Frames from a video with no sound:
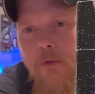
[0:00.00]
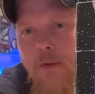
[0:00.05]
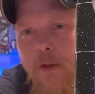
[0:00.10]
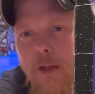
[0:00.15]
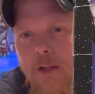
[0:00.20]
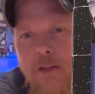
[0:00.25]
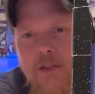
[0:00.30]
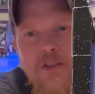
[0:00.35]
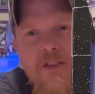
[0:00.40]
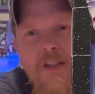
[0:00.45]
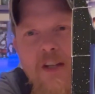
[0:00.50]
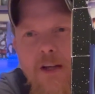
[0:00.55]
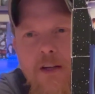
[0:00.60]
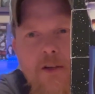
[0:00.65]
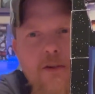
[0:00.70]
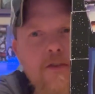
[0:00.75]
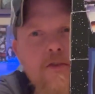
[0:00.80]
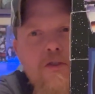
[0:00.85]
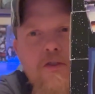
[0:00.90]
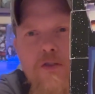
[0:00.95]
things,
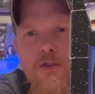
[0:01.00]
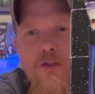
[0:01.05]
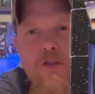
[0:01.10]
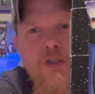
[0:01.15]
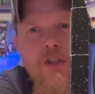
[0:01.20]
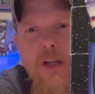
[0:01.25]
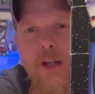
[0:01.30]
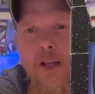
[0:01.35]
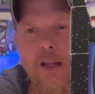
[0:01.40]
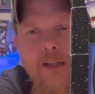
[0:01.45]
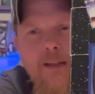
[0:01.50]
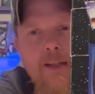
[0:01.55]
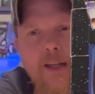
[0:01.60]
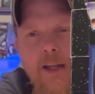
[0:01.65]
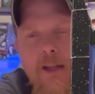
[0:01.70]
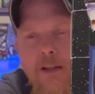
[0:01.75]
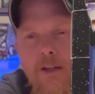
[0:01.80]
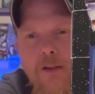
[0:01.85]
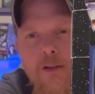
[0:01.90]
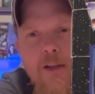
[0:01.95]
stickers, shit like
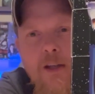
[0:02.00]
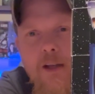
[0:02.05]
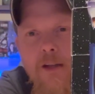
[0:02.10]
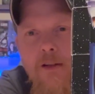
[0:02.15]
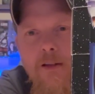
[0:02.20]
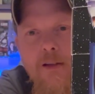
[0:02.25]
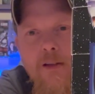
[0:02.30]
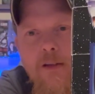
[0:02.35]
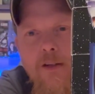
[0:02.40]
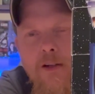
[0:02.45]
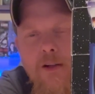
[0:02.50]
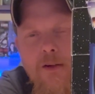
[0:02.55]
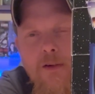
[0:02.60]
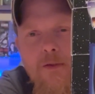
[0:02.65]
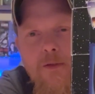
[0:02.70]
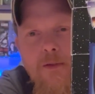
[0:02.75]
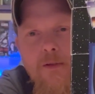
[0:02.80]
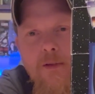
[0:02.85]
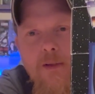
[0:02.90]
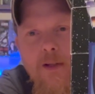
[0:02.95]
that you get, you
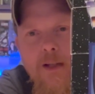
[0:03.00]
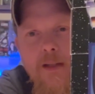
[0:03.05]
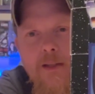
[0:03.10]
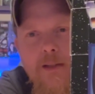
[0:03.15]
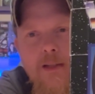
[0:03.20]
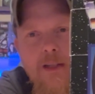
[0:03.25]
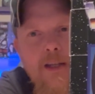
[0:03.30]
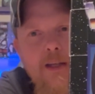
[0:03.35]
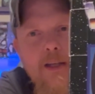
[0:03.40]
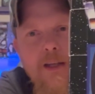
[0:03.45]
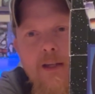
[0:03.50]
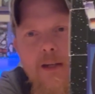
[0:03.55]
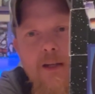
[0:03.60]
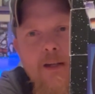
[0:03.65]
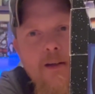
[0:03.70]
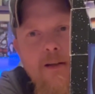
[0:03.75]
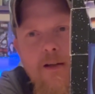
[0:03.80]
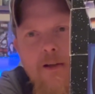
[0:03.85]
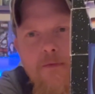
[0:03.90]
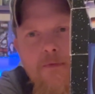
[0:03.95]
know, as a kid
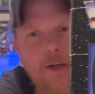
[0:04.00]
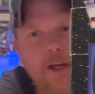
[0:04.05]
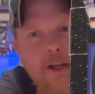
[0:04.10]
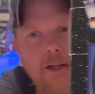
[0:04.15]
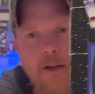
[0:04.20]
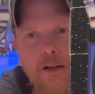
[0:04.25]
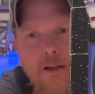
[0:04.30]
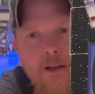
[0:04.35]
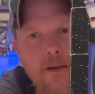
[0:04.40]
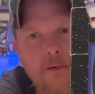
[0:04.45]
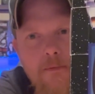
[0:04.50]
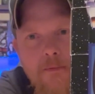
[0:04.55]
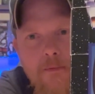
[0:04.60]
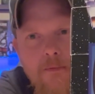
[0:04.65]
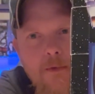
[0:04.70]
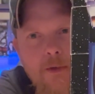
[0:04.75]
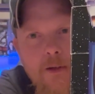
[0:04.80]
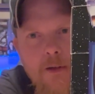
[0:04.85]
in a fan club, you